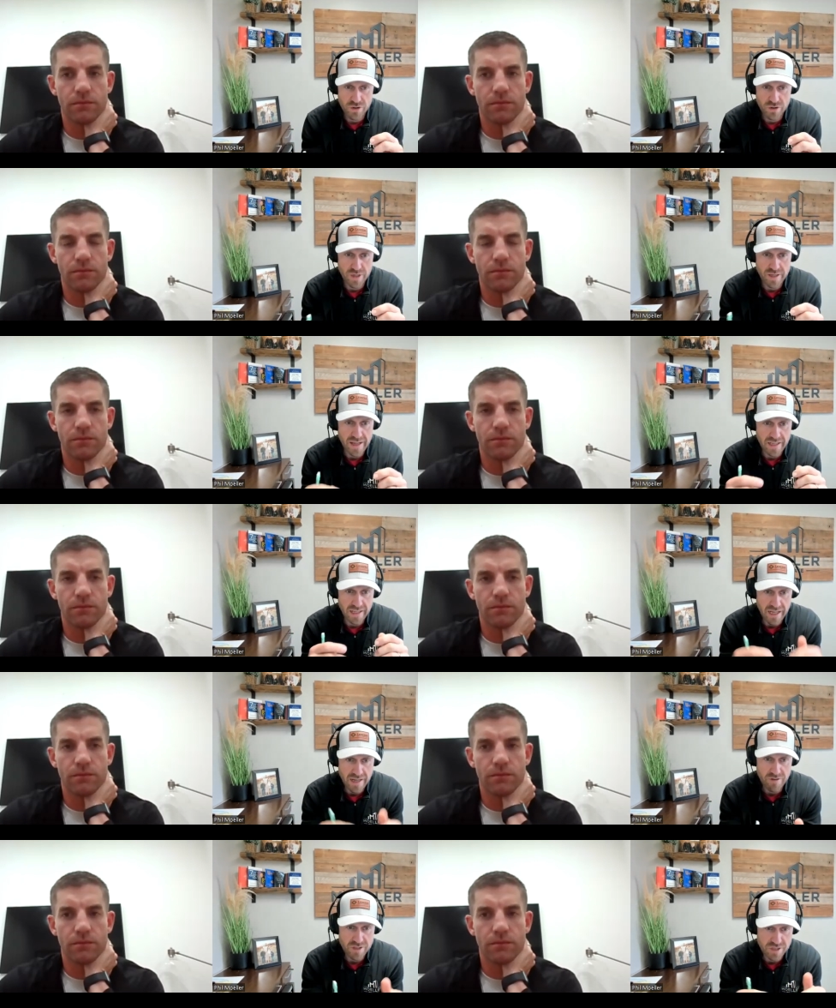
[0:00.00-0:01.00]
Speaker 1: do and then
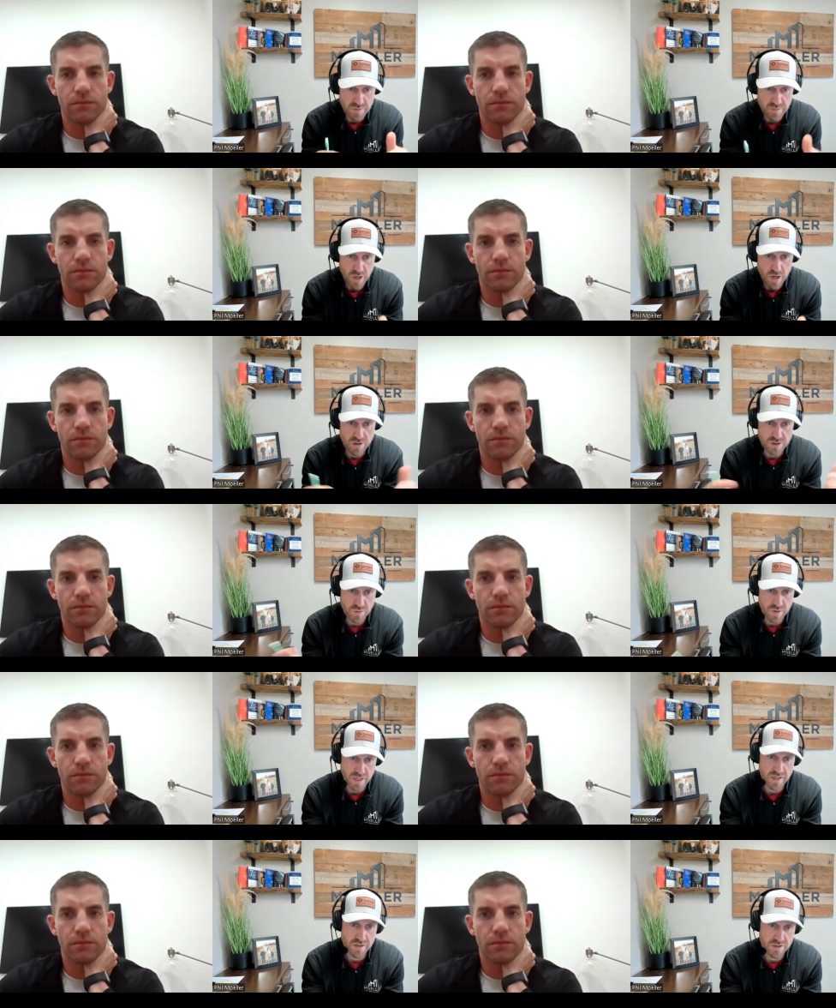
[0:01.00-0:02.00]
leveraged and partners
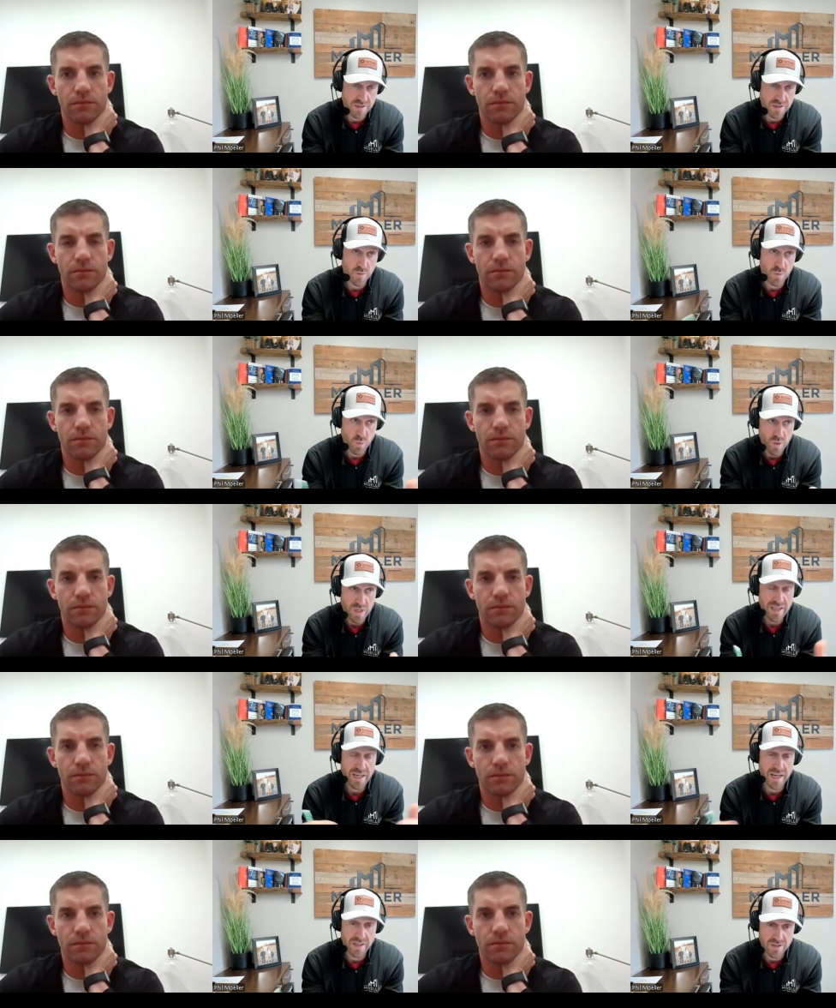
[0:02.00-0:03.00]
with other
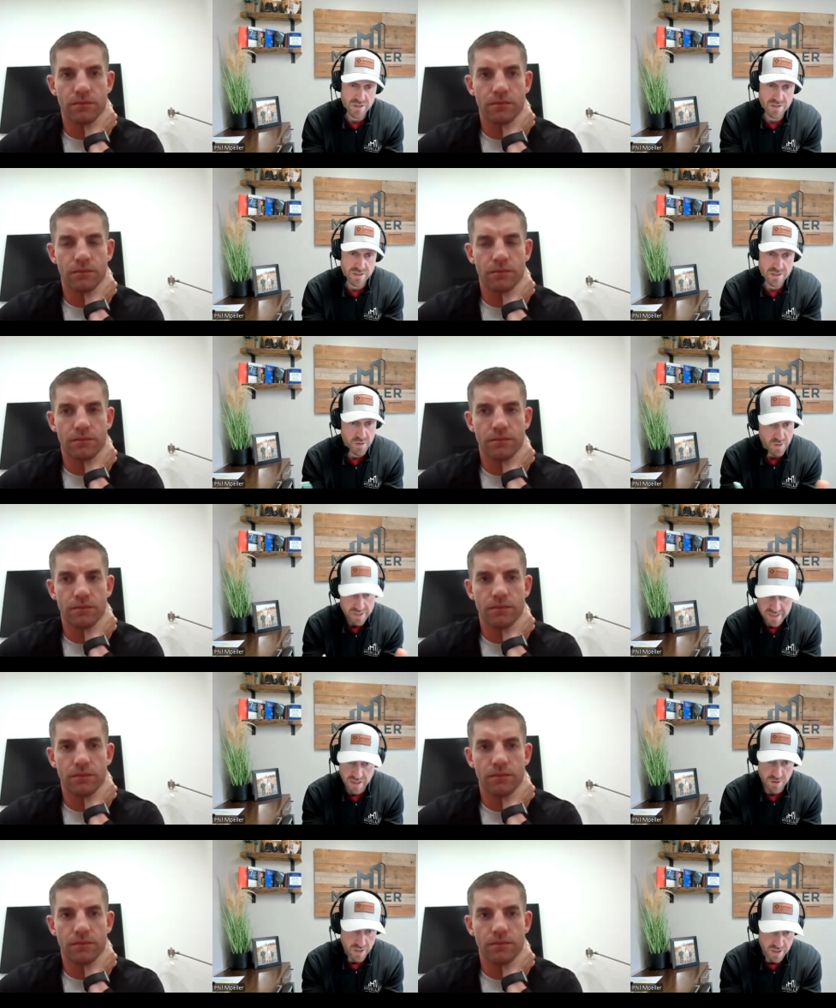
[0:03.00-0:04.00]
with others to
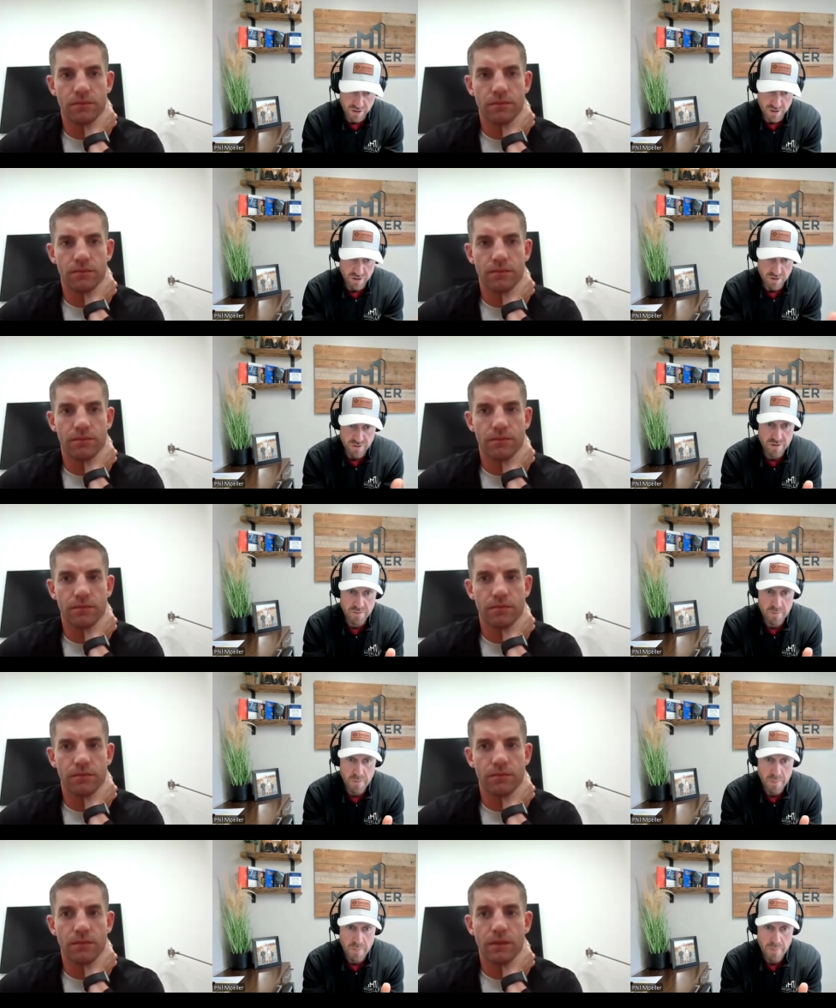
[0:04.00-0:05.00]
accelerate your growth
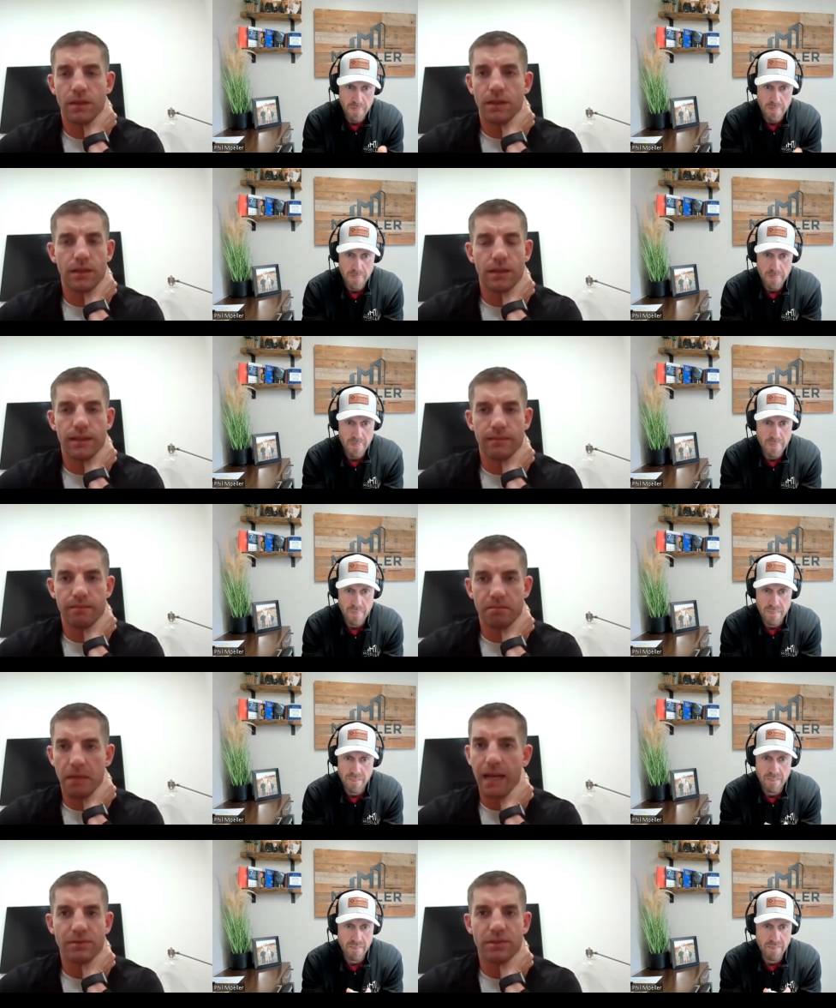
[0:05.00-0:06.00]

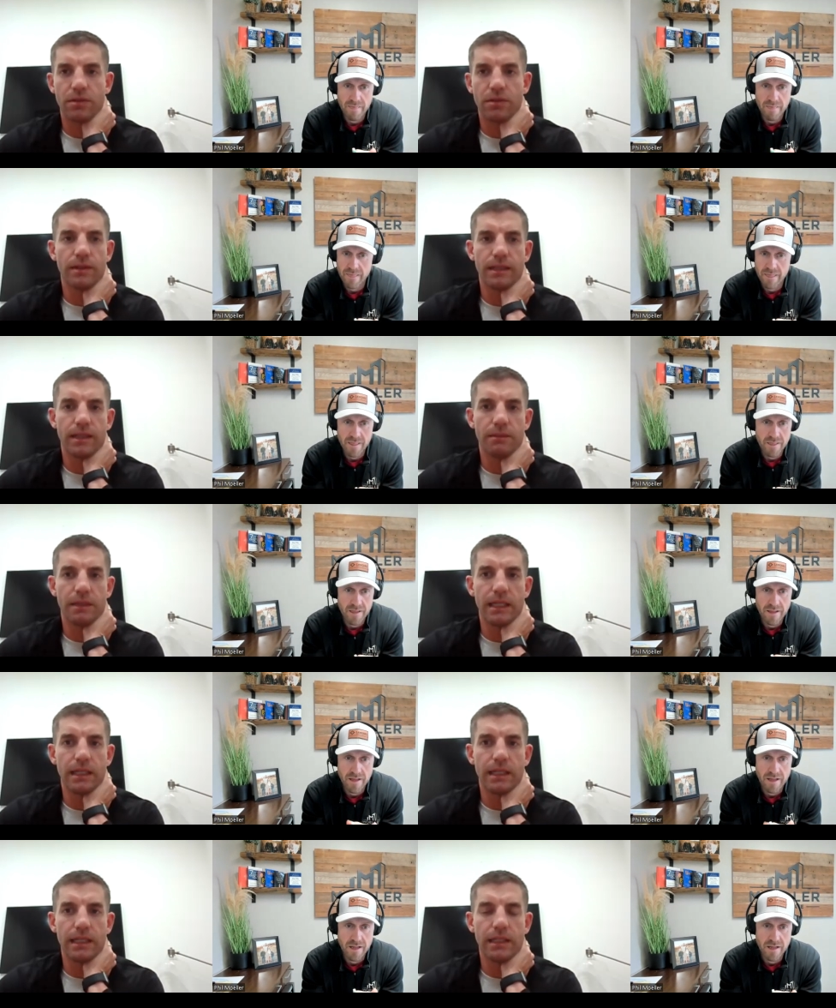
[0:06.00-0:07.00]
Speaker 2: absolutely i
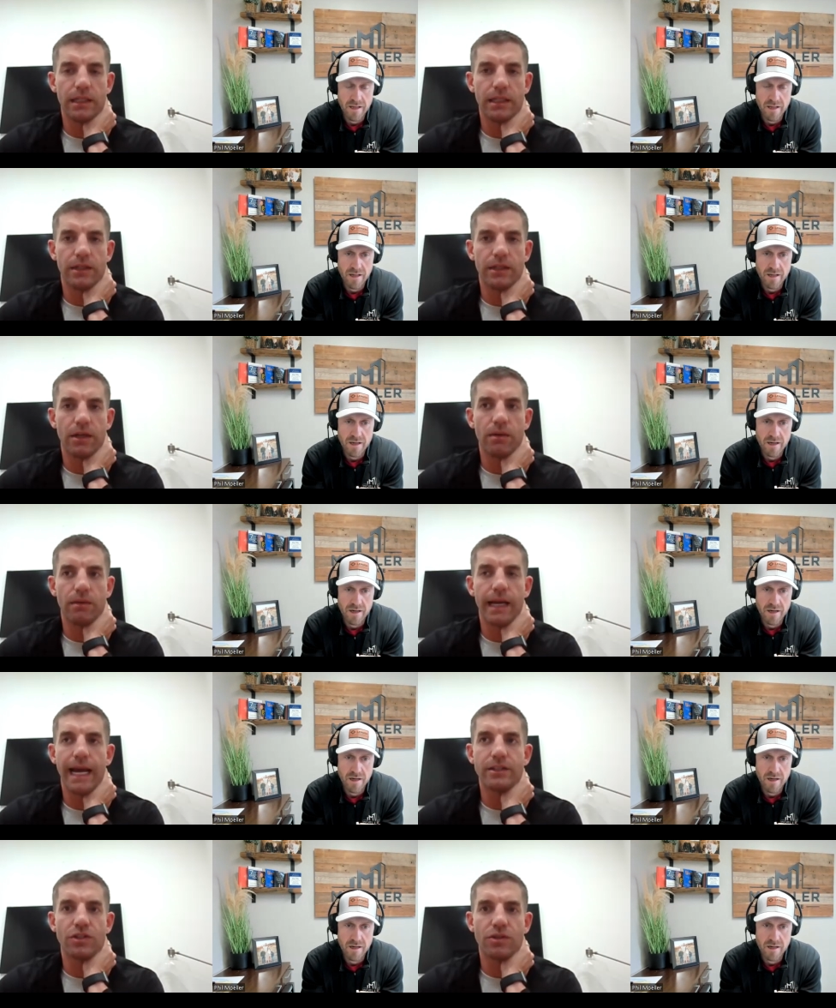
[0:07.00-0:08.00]
mean uh, you, you know
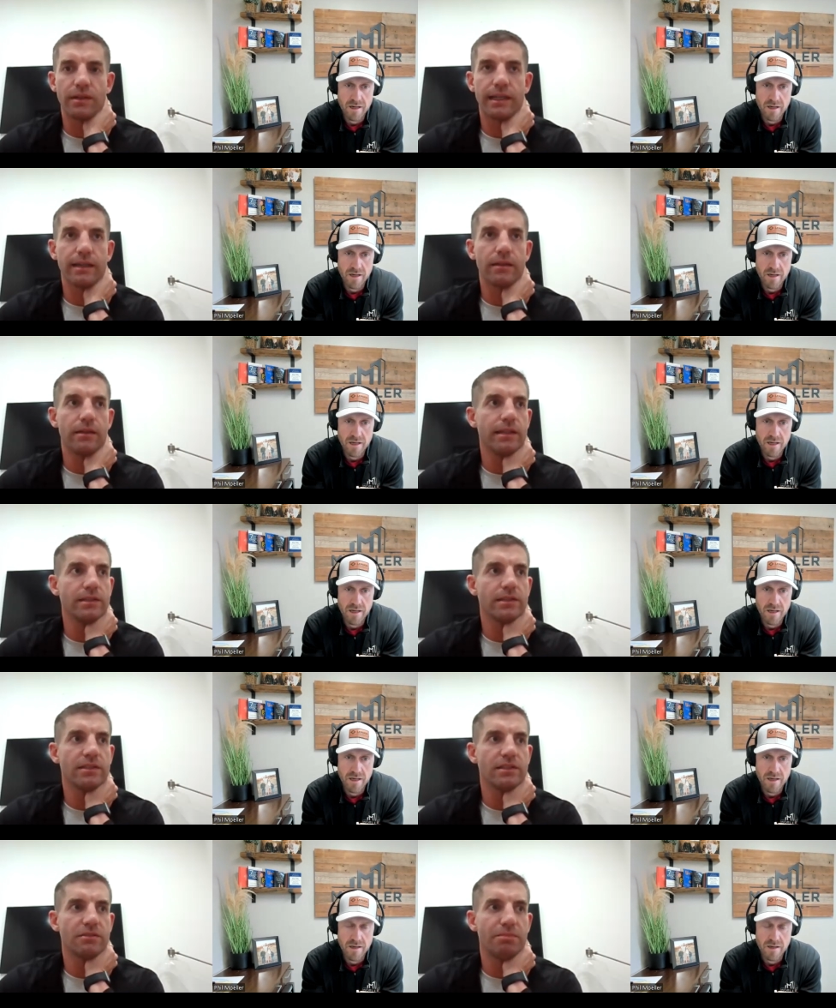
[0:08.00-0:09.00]
entering this
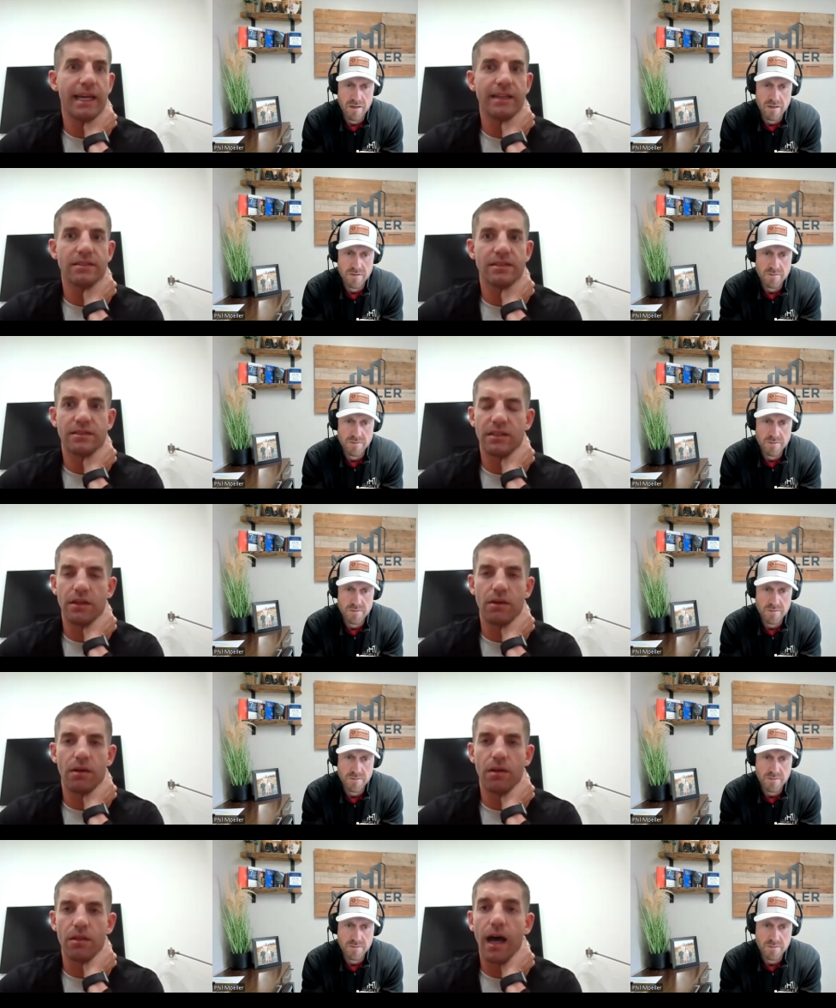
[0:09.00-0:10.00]
space you
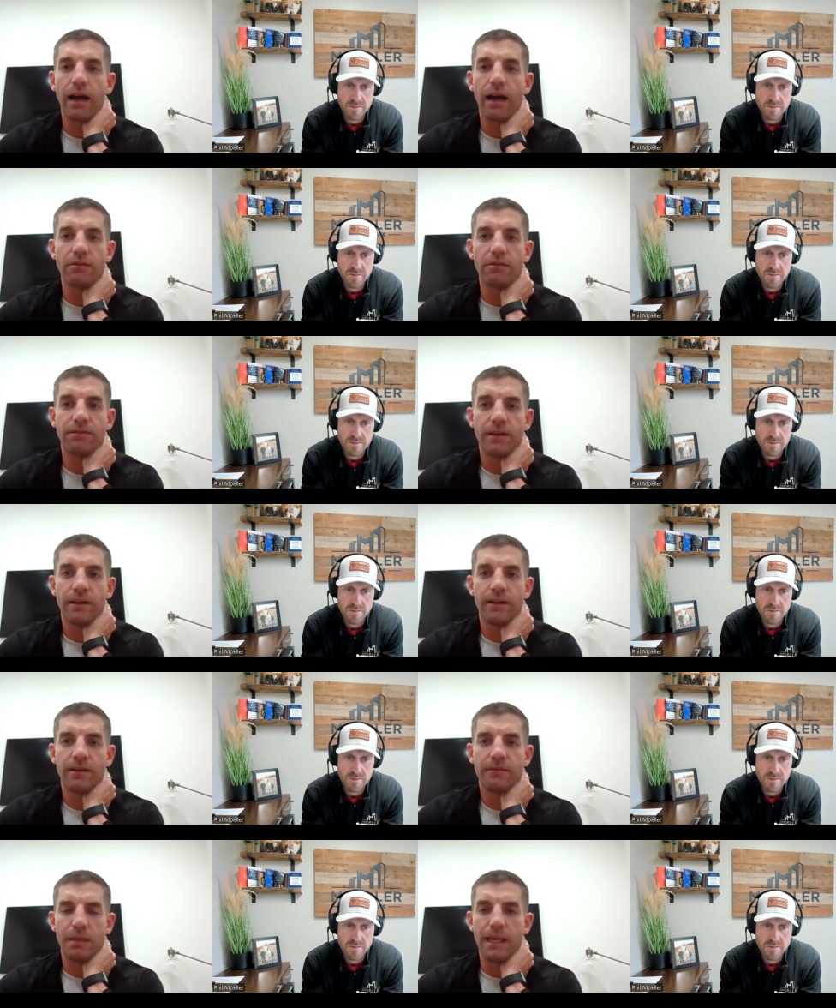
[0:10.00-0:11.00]
know a lot of
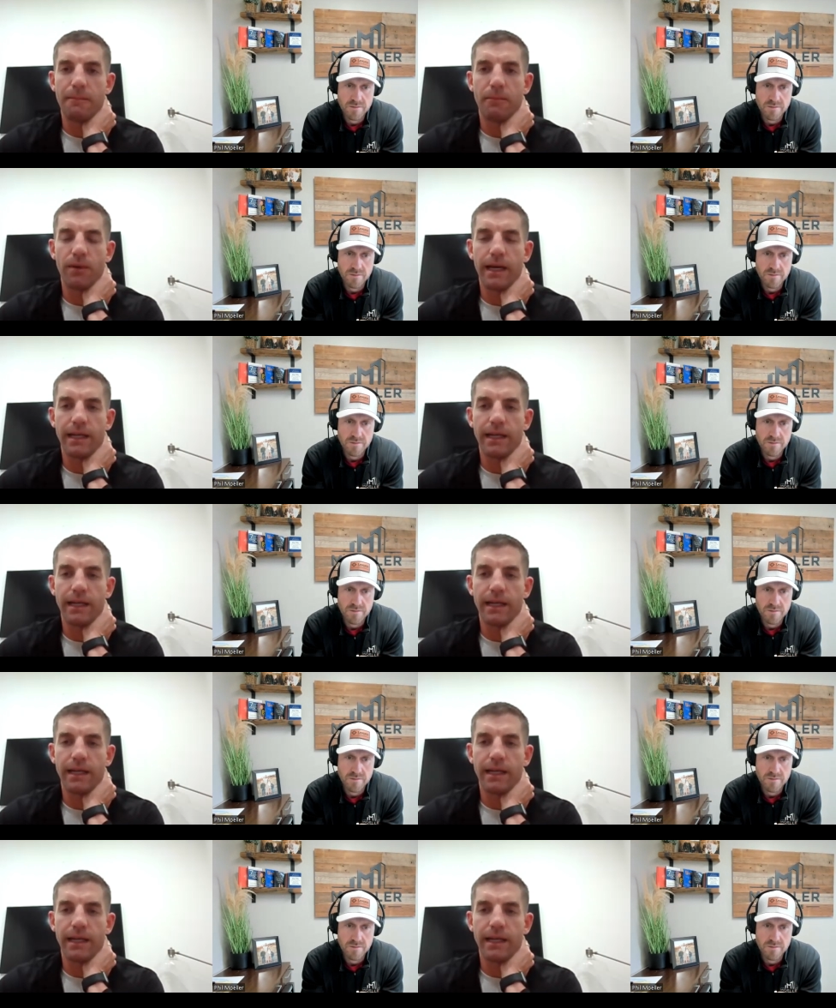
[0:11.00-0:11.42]
people